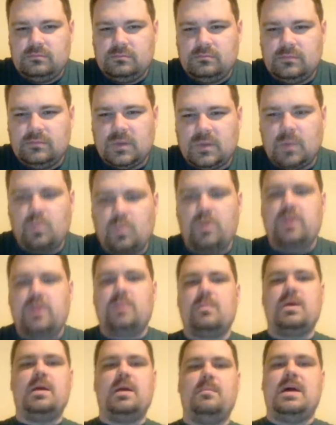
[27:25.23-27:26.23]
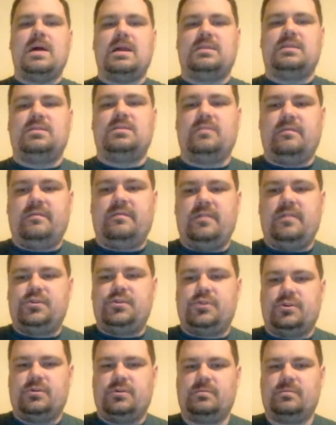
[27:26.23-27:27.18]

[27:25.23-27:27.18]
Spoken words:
wearing my Back to the Future